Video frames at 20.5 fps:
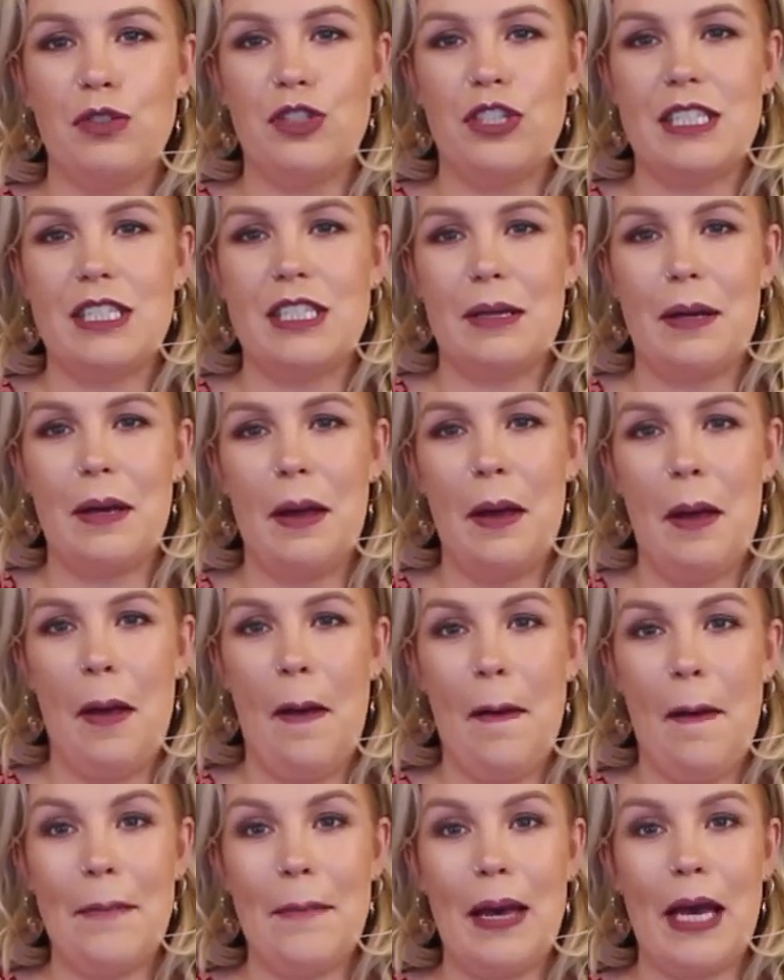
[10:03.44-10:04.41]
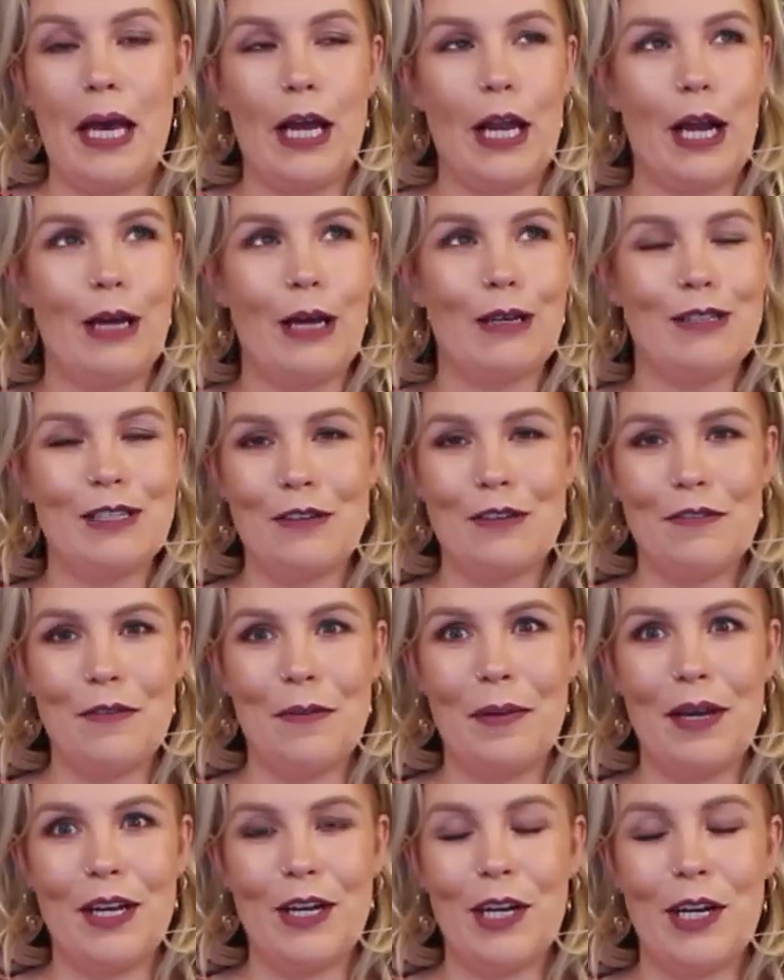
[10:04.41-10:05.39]
which is a bit close, if
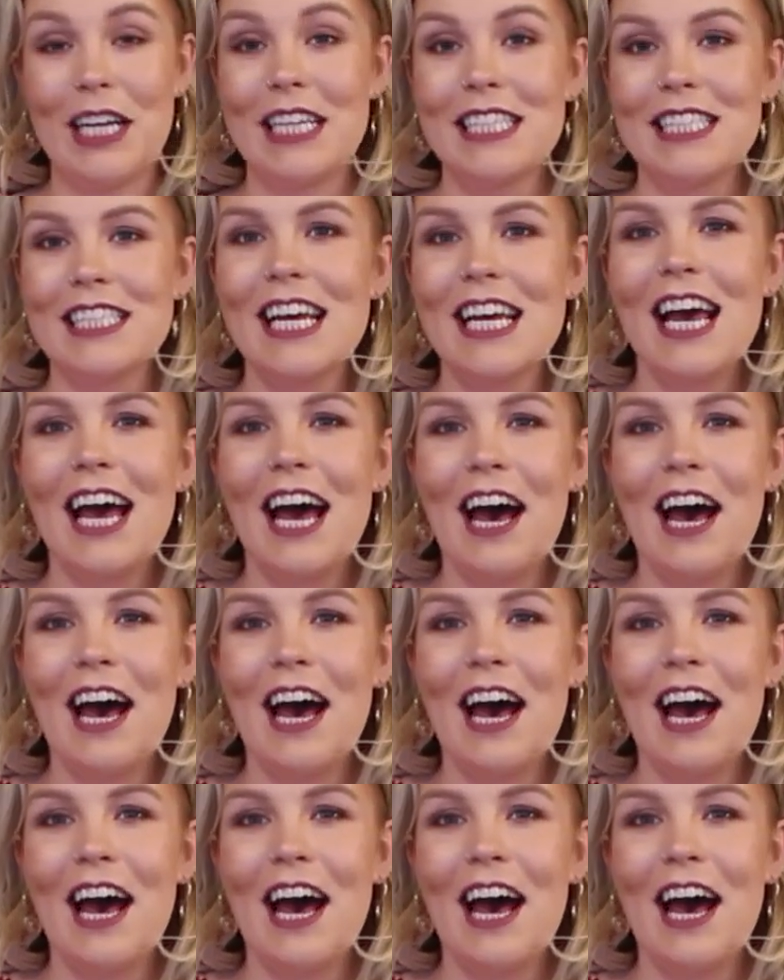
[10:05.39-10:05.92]
I'm being honest.